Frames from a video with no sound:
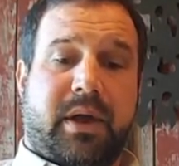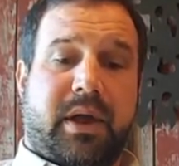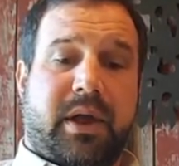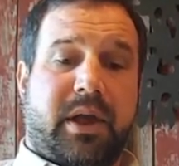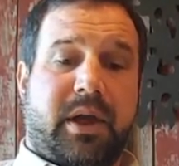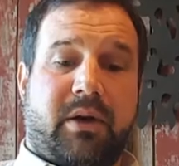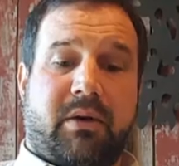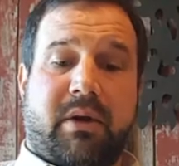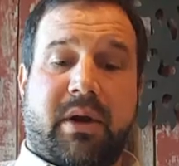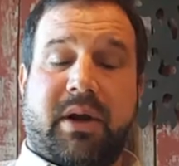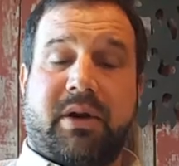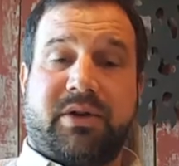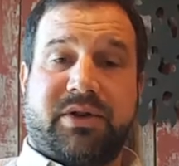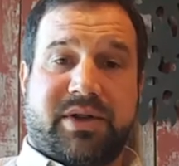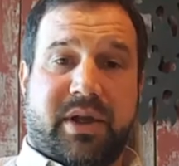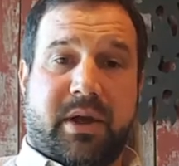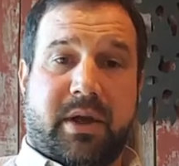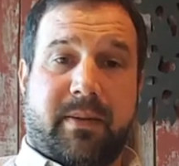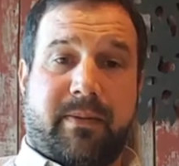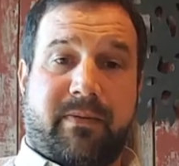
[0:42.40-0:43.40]
integrators
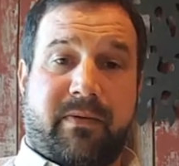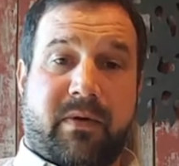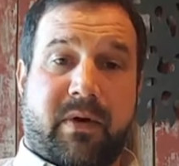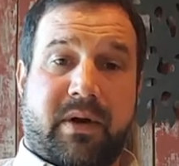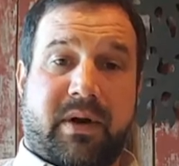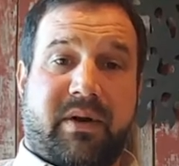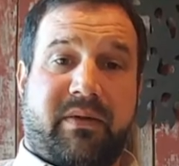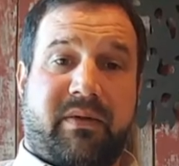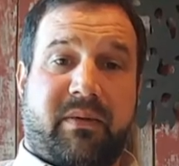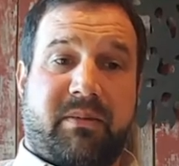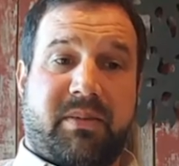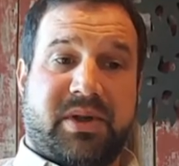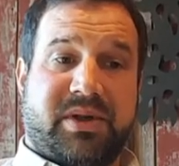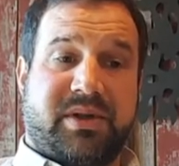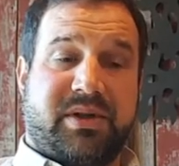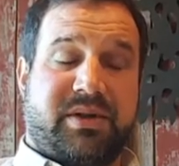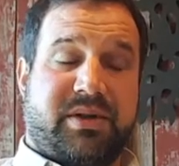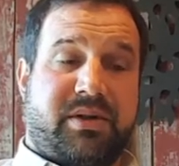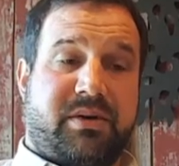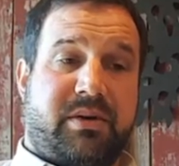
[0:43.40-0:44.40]
set up for our different
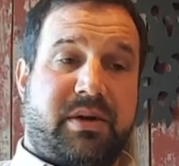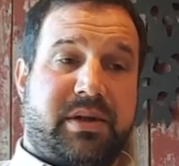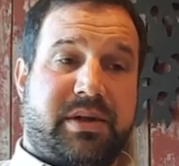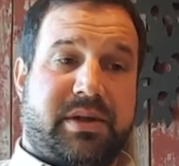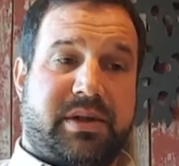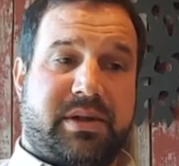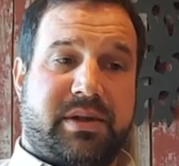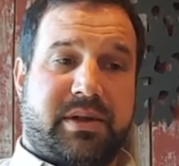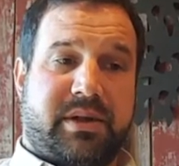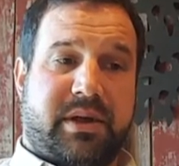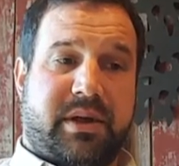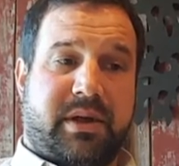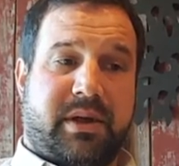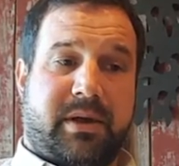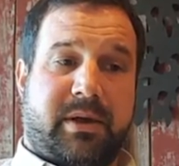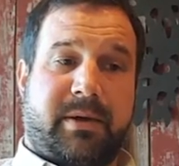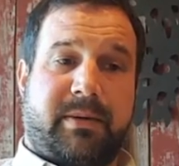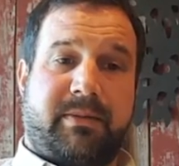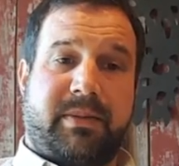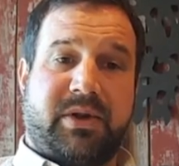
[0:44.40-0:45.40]
business units
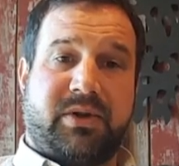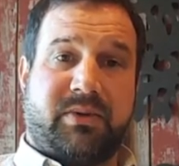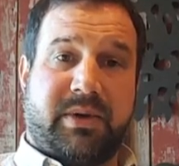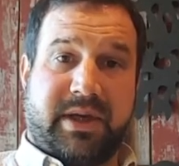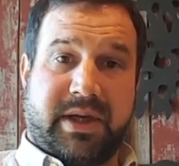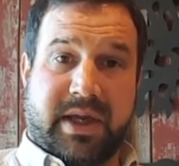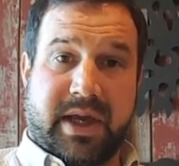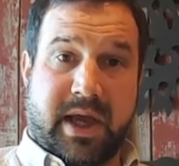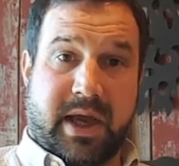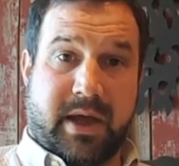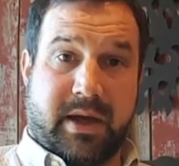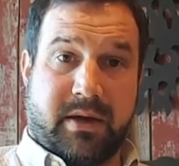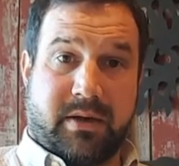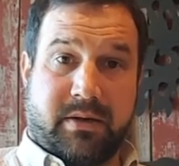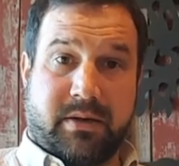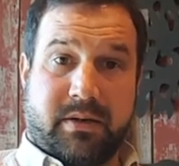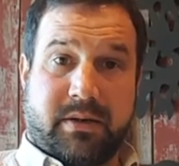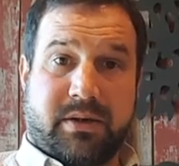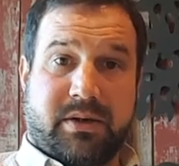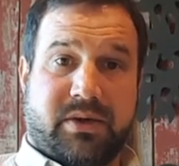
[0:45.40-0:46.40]
between CAD
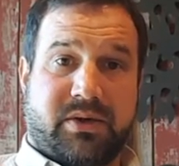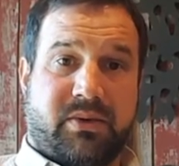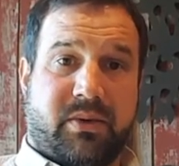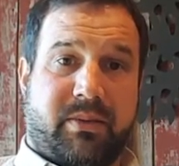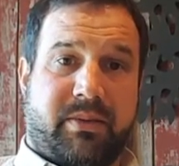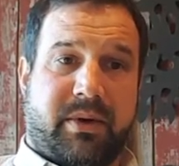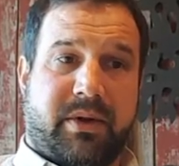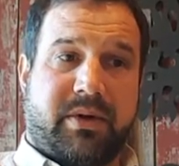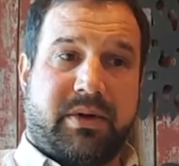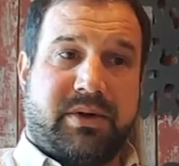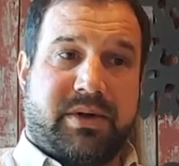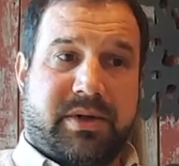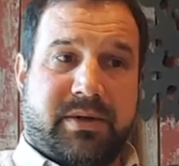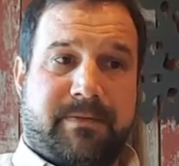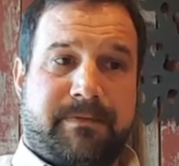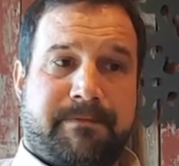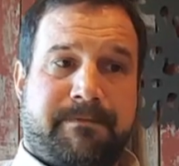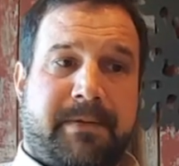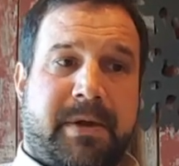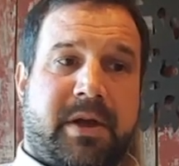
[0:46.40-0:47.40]
and Schwope Brothers,
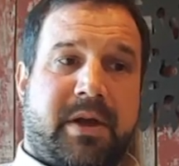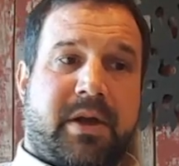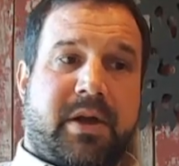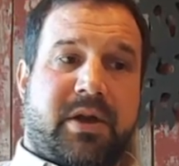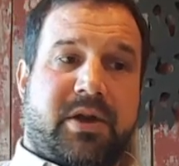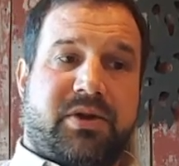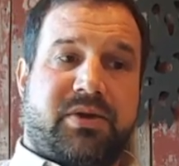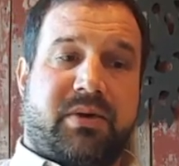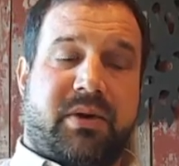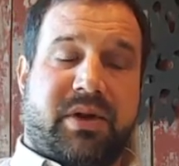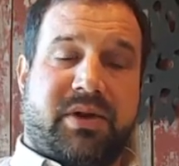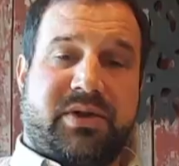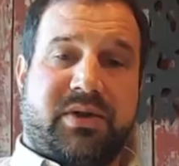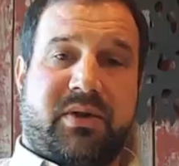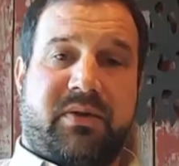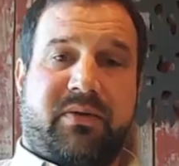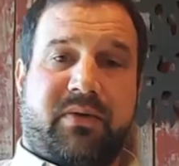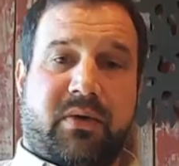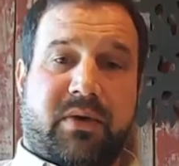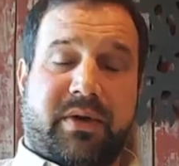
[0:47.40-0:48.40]
so on and
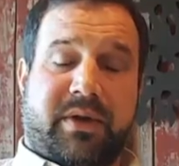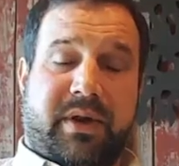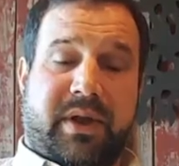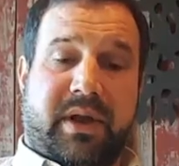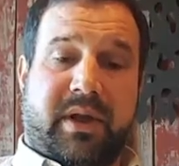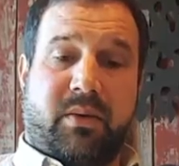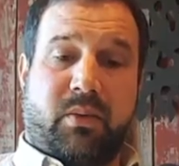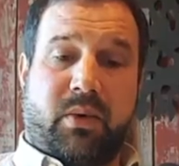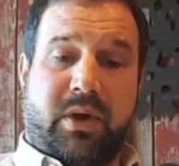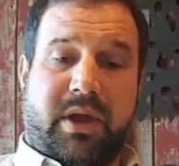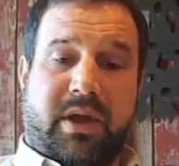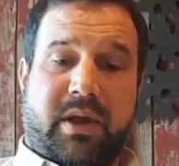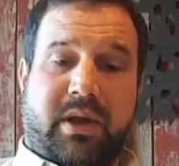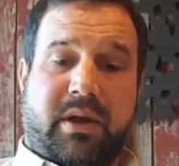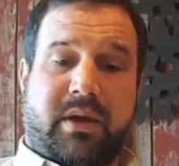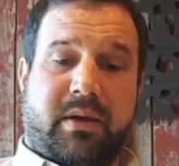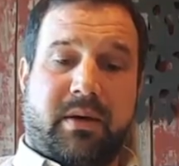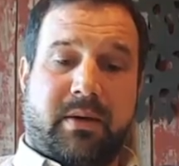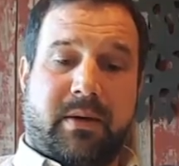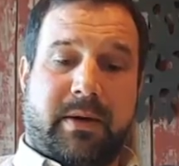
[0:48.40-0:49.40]
so forth. And
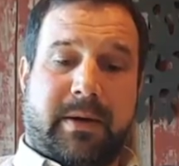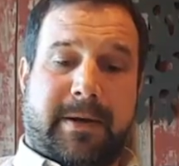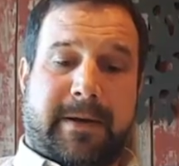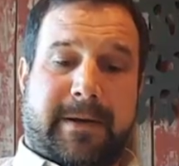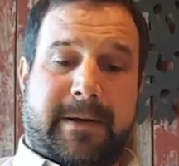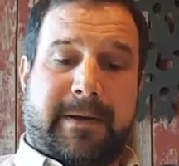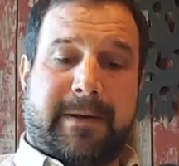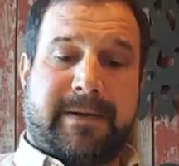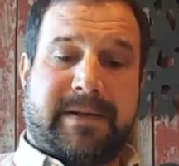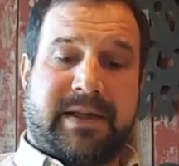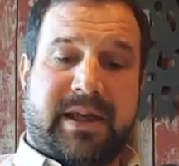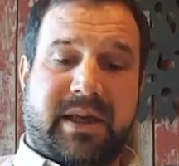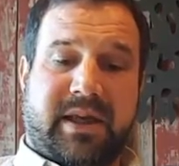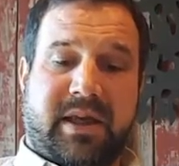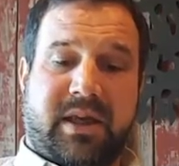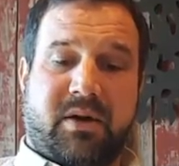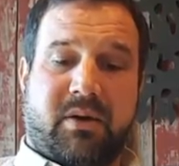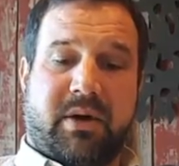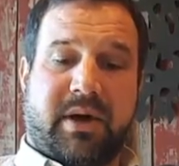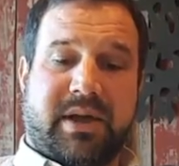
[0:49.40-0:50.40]
we take
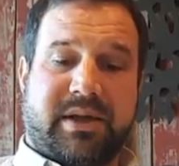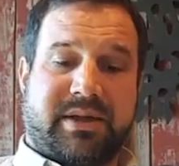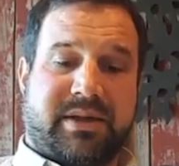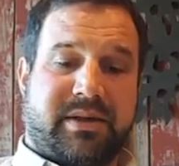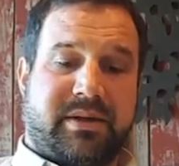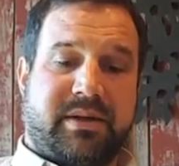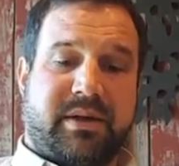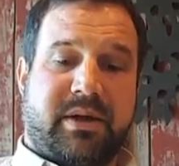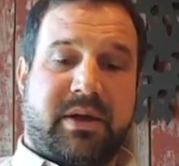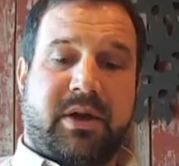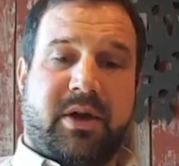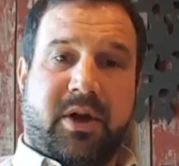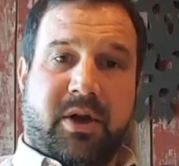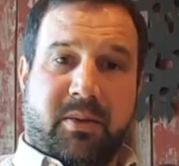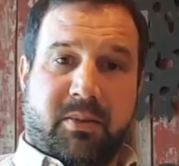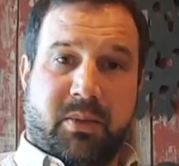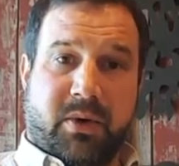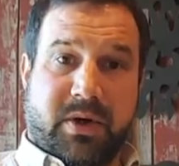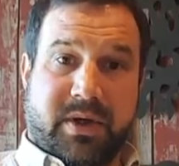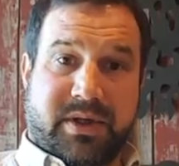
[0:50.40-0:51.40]
EOS
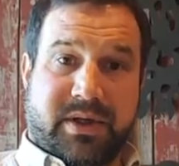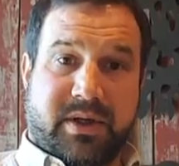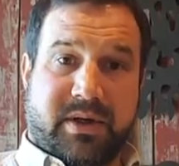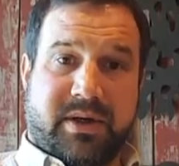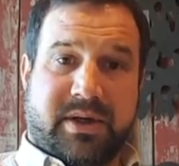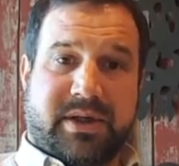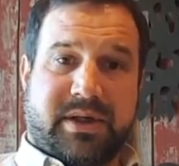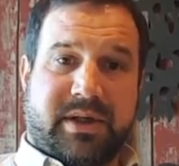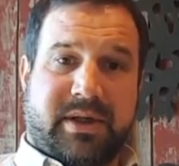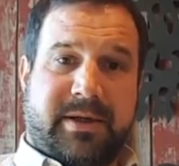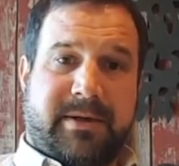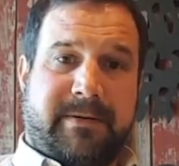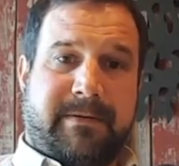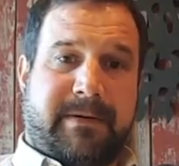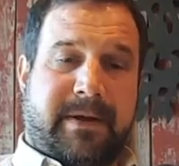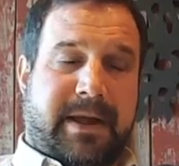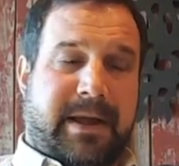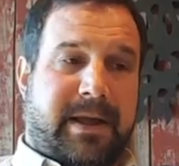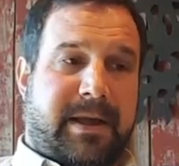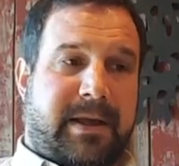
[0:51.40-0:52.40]
pretty seriously.
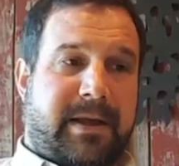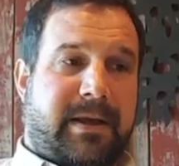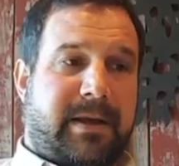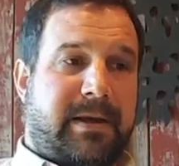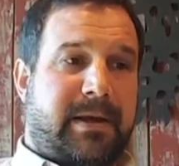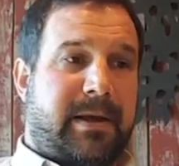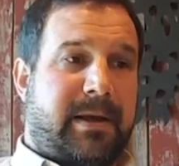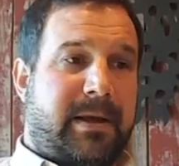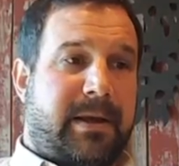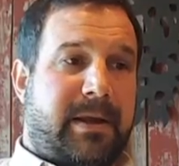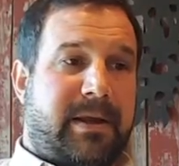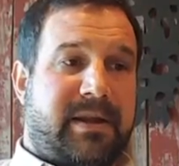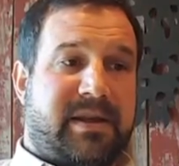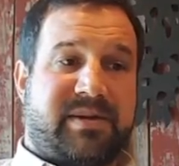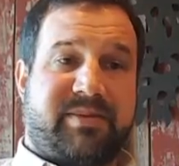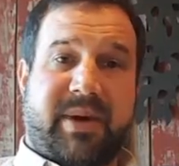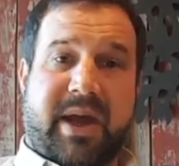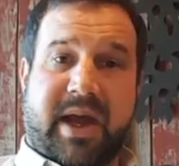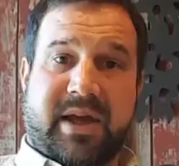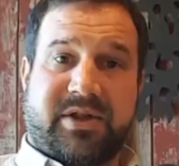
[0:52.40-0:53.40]
In this
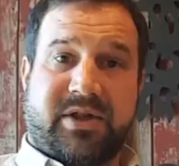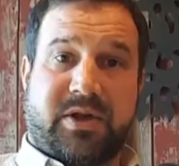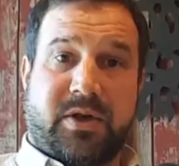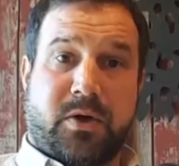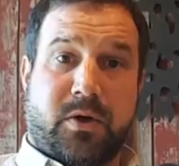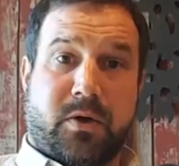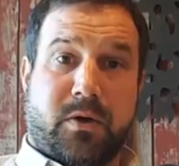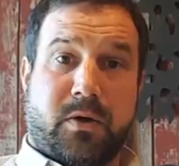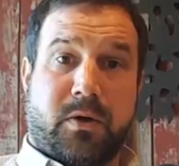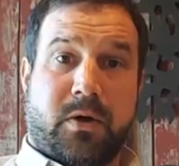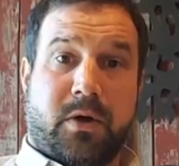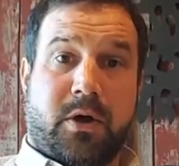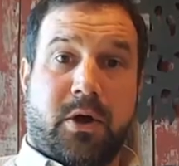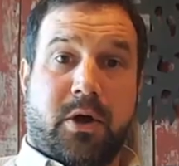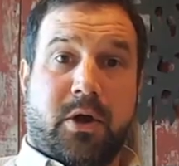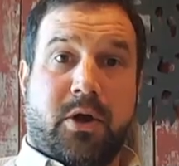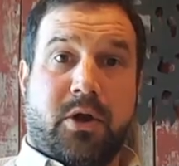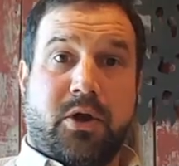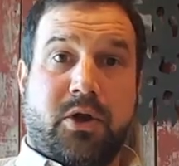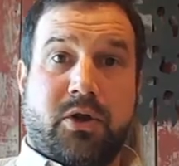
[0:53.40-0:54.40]
past year,
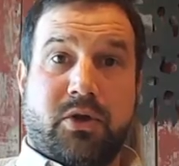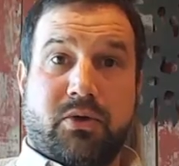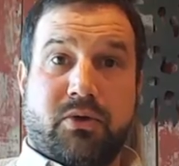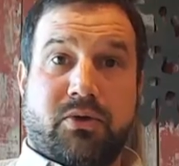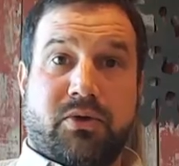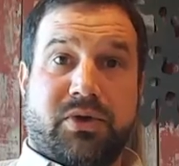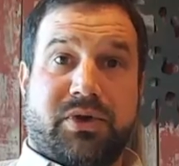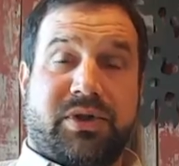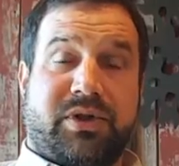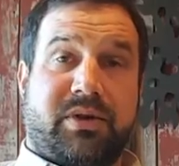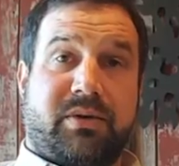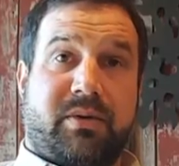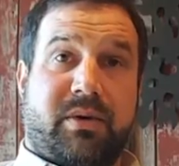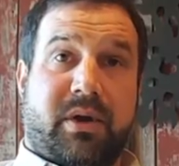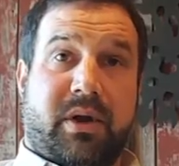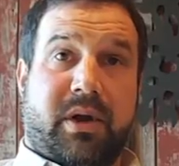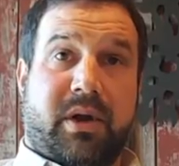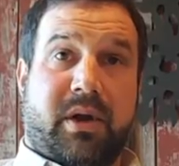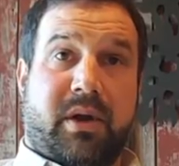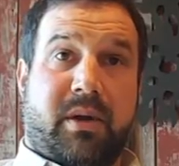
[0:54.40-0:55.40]
used
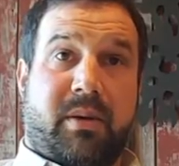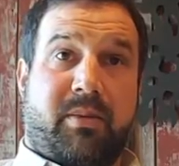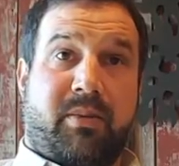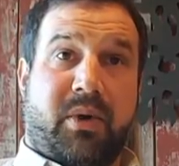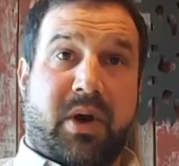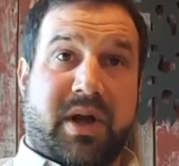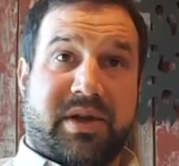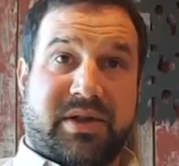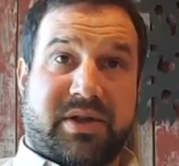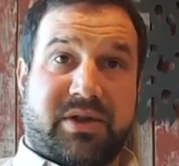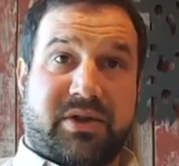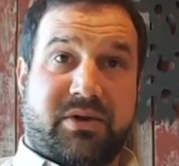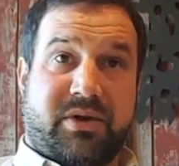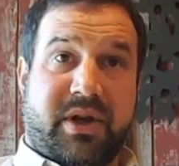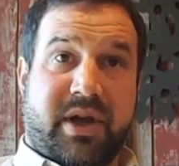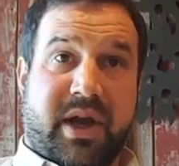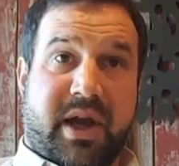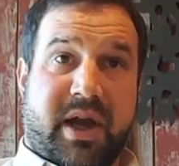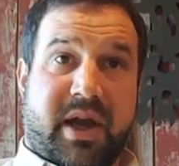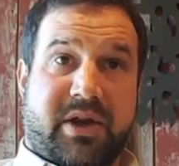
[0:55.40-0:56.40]
process
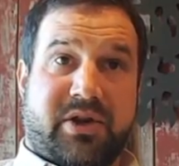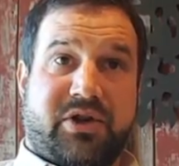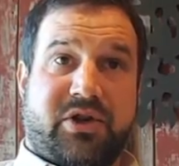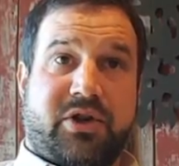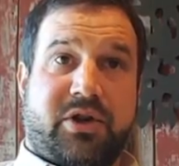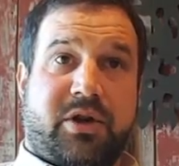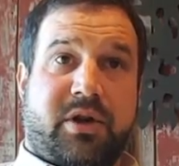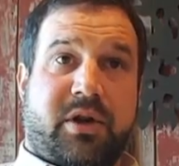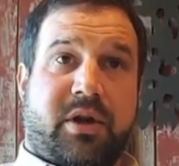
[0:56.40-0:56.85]
triage